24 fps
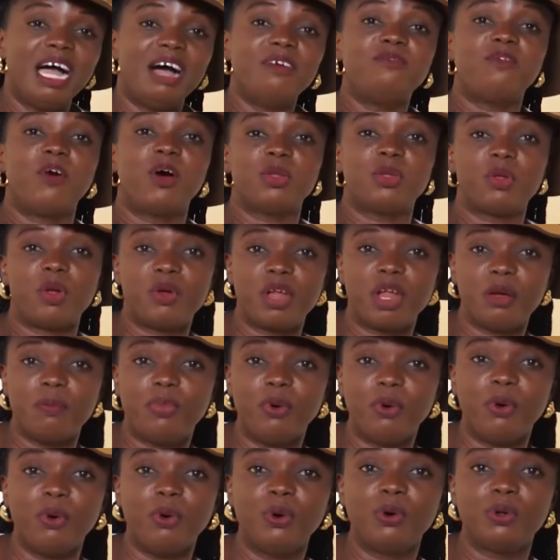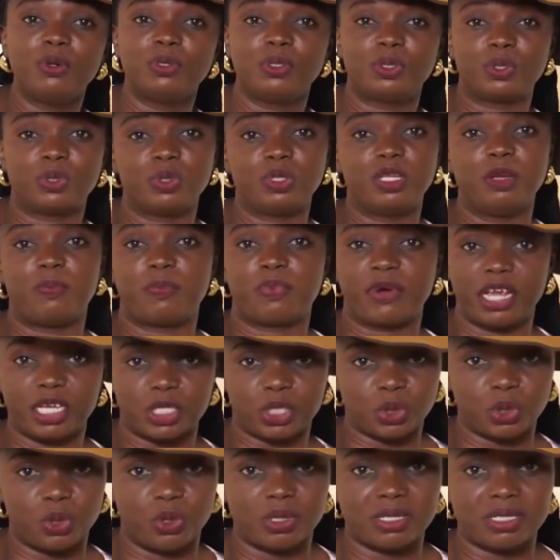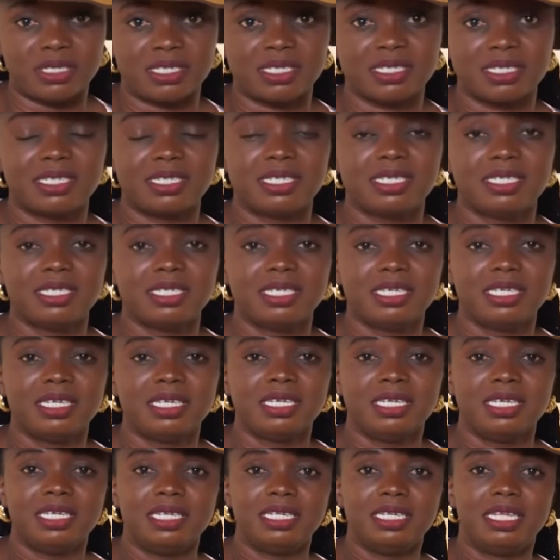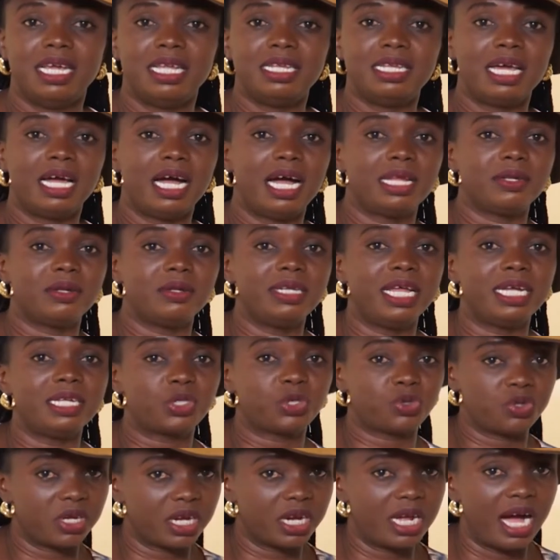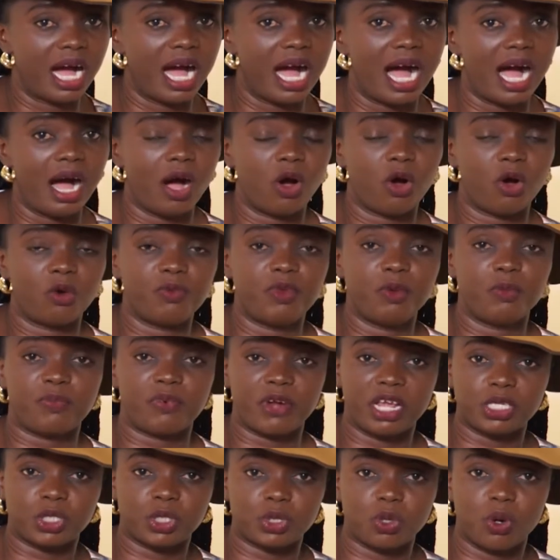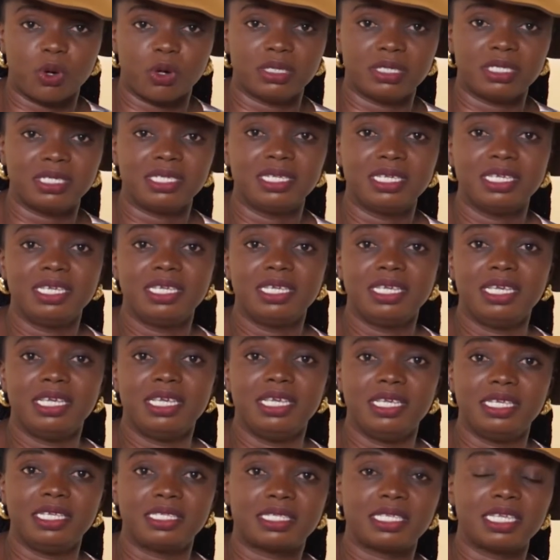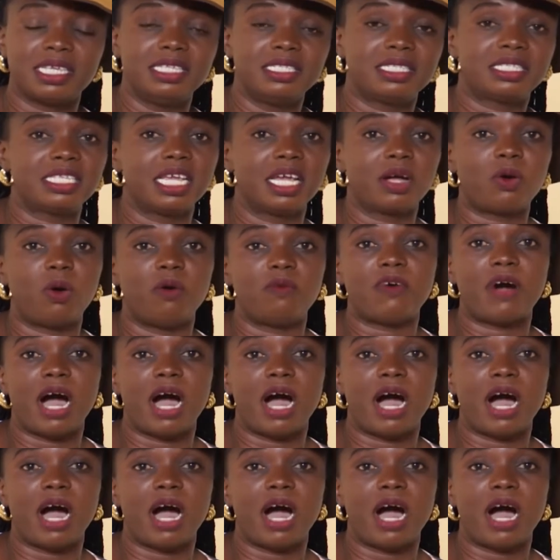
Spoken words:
are vulnerable to depression. Then another trigger of depression is intake of